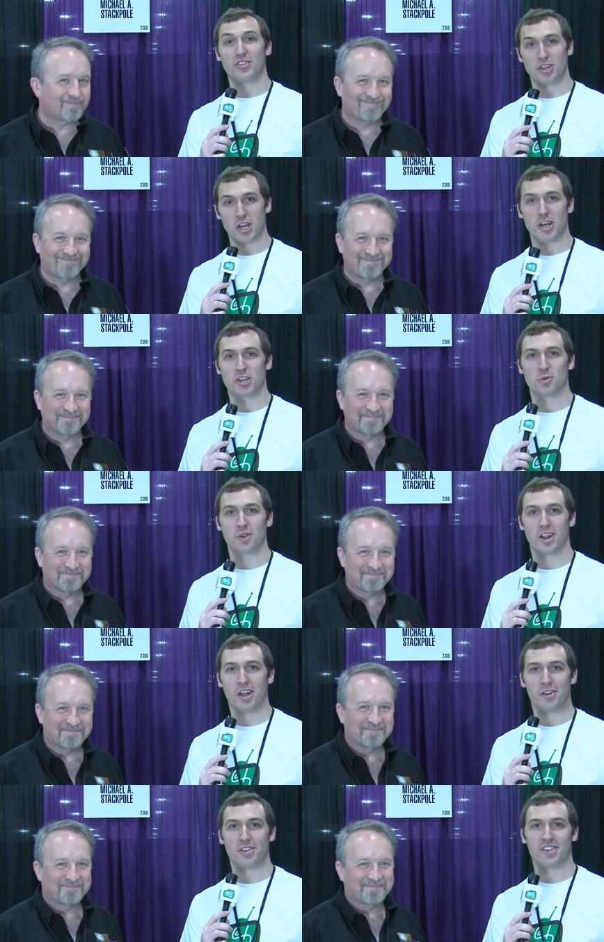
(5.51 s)
Speaker 1: is Josh with
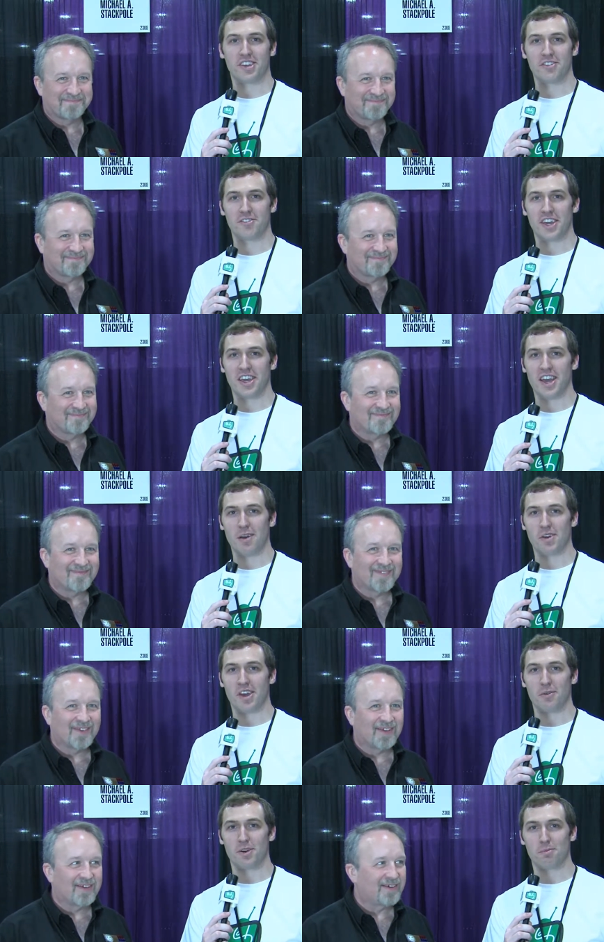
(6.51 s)
Loth TV.
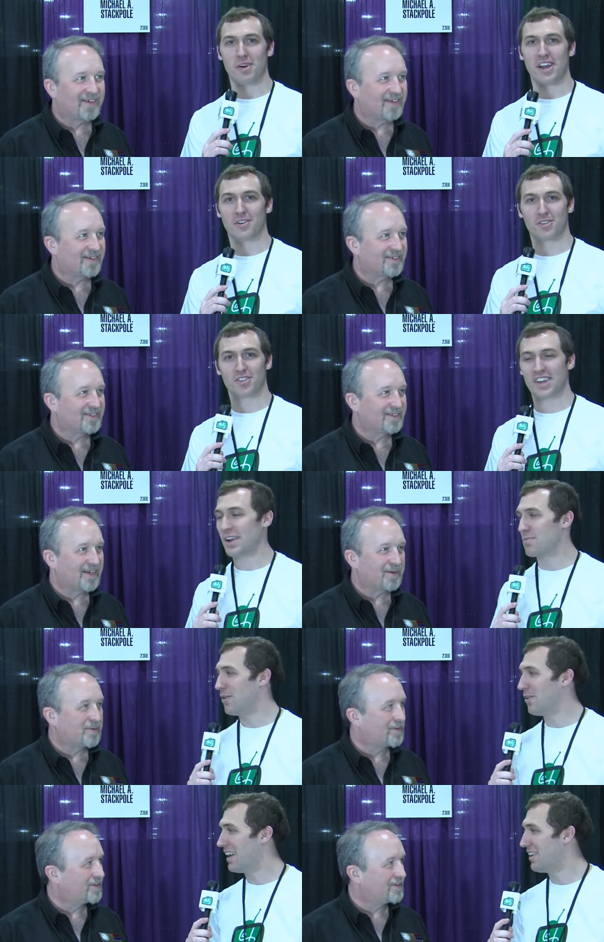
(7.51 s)
I'm here with Michael
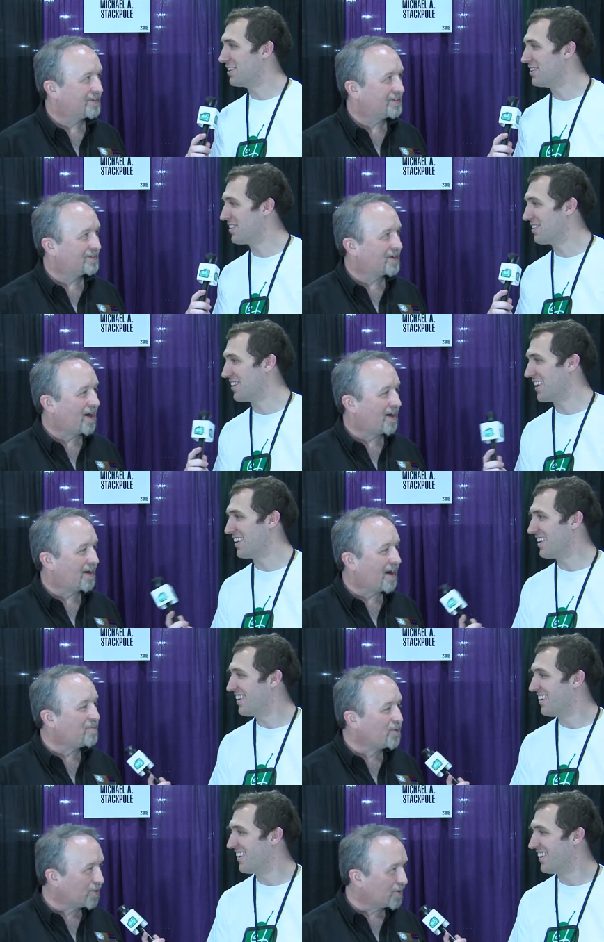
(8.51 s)
Stackpole. How are you today?
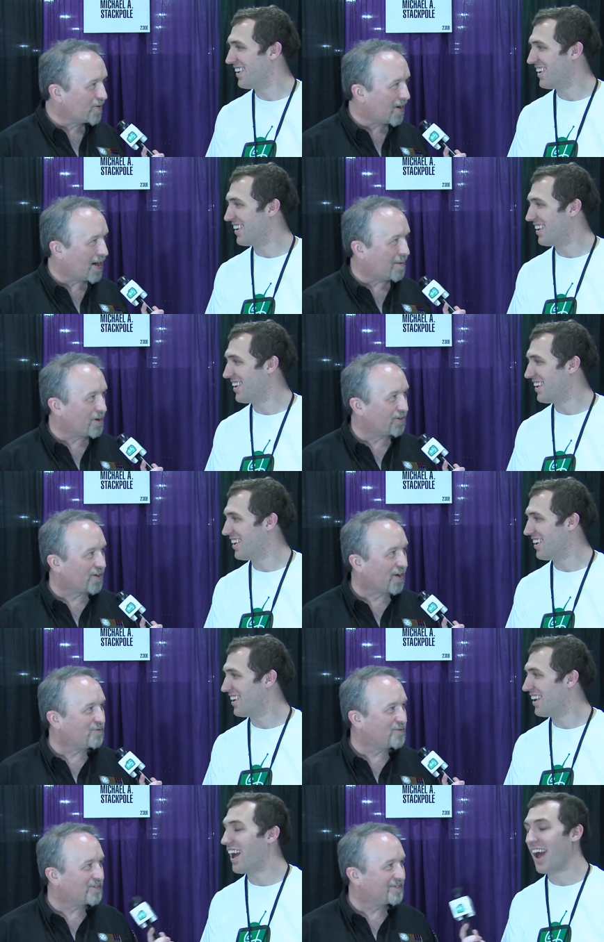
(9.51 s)
I'm doing great. How about
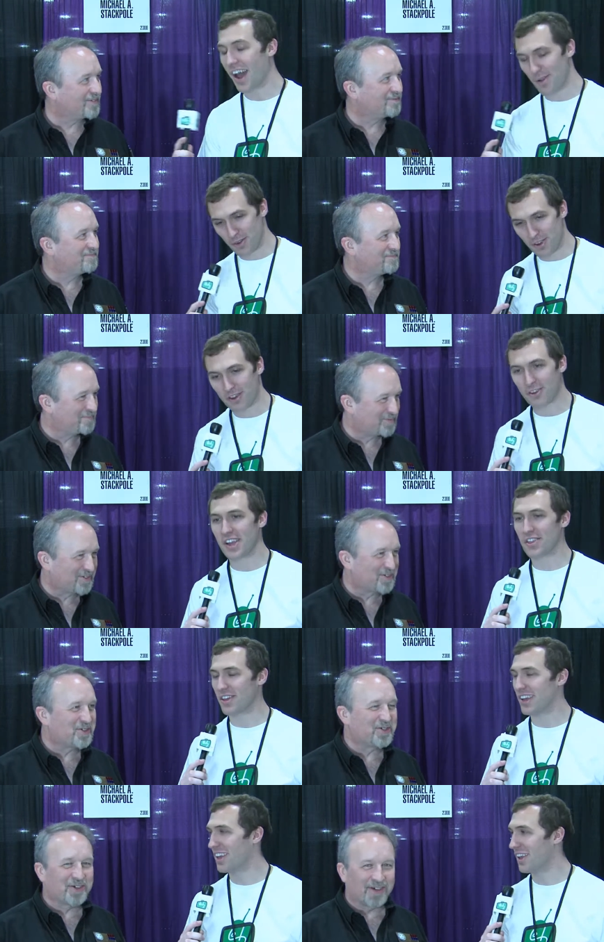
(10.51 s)
yourself? I'm doing
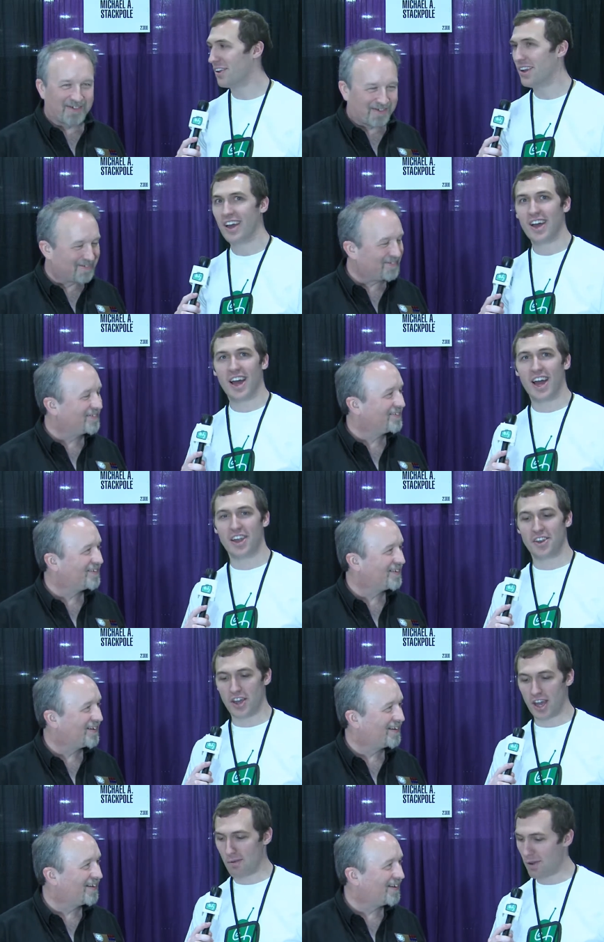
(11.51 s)
great, thank you.
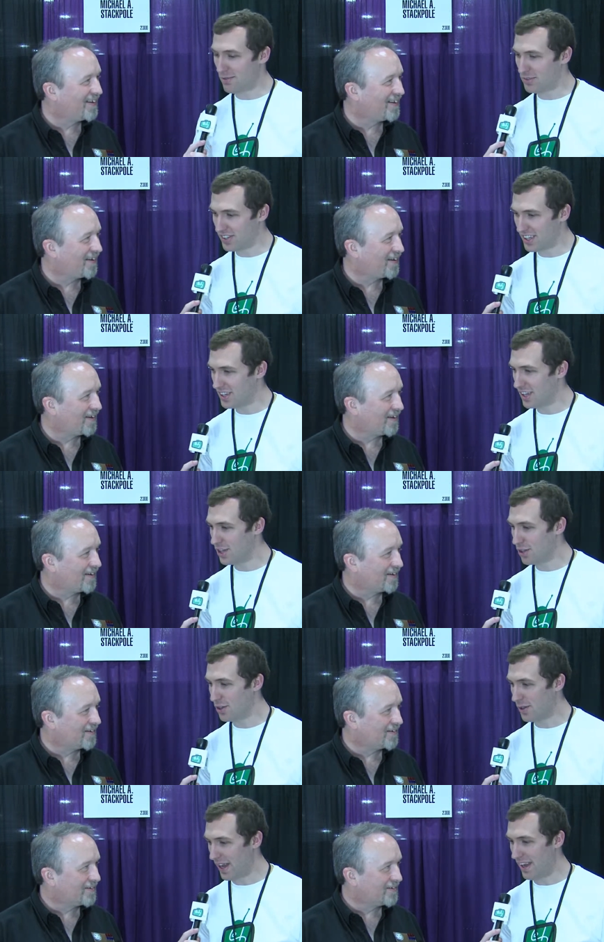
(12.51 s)
And um, I'm seeing that
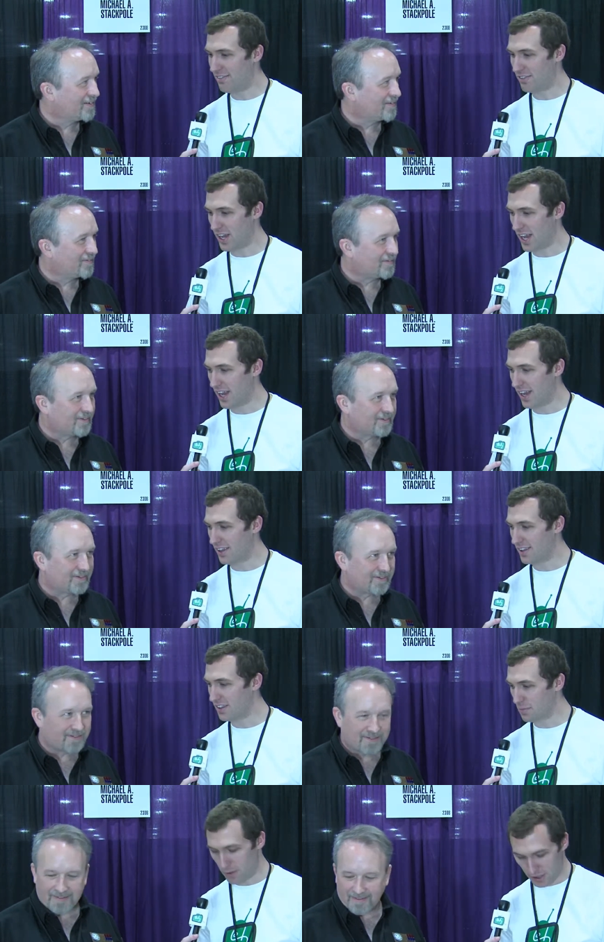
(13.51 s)
you have uh,
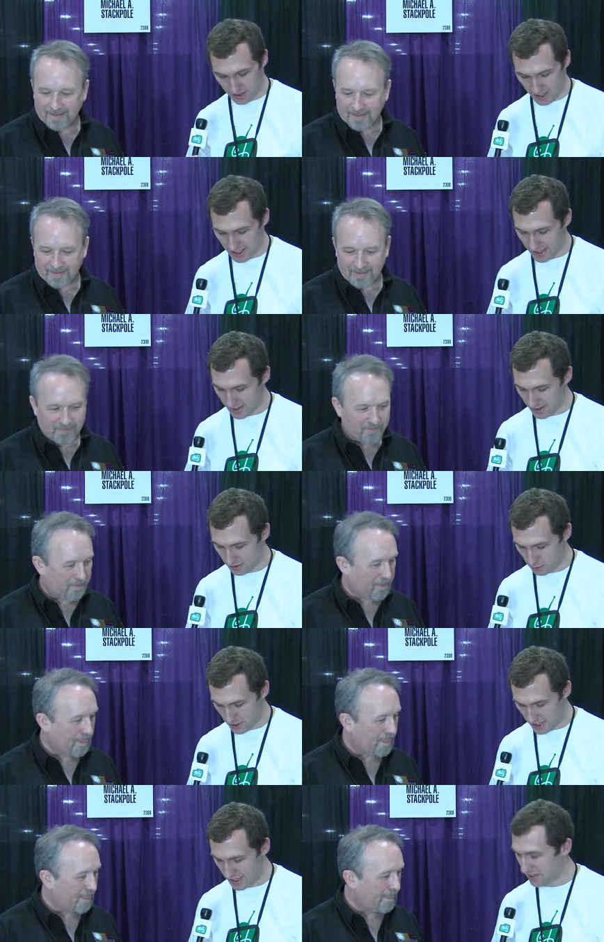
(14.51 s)
these books here. This
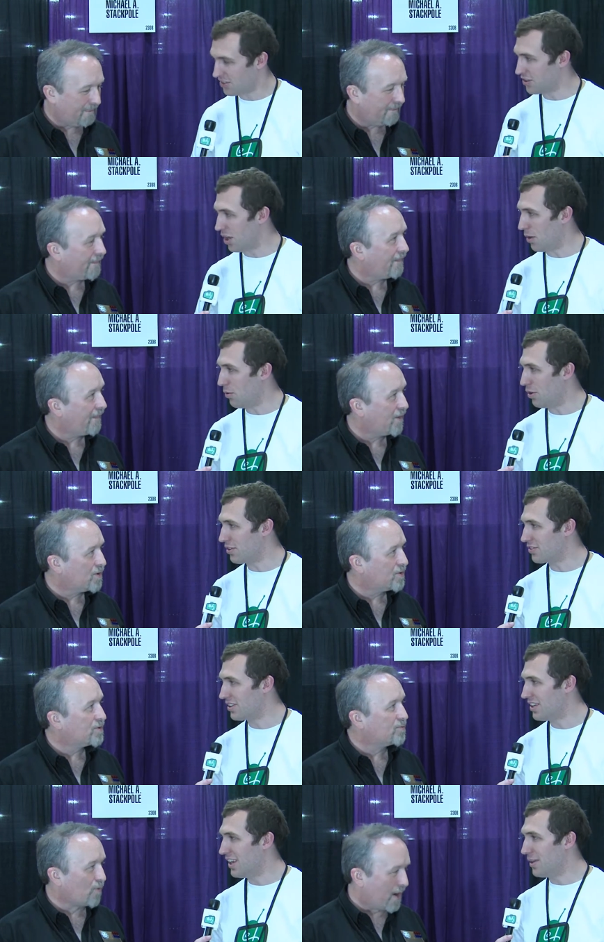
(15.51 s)
one here, Star
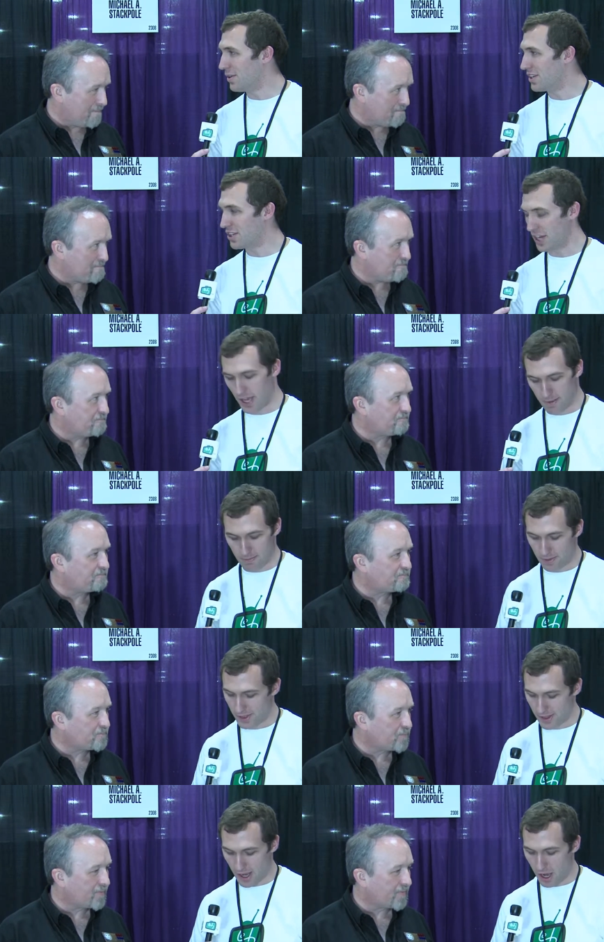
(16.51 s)
Wars, right. which
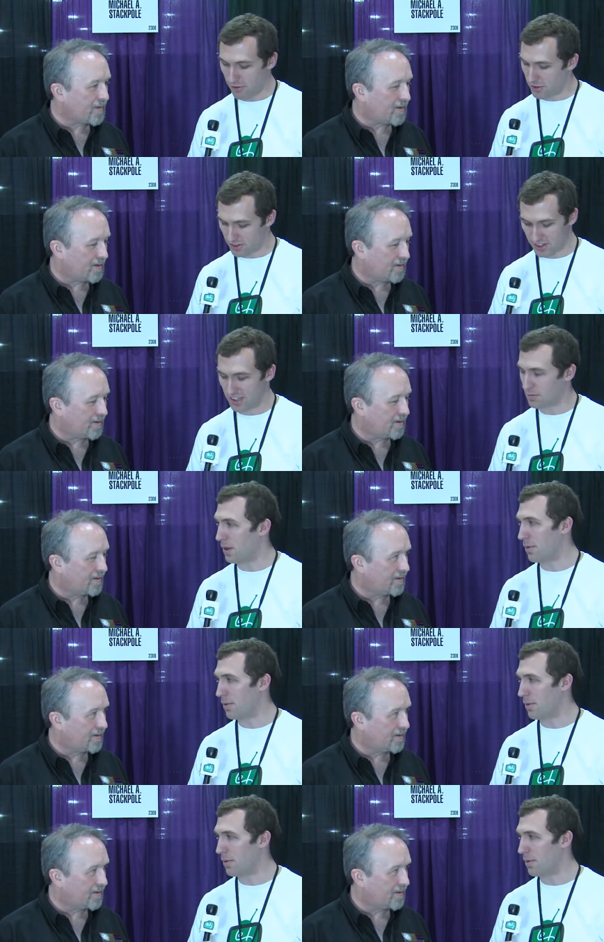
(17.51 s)
um, obviously is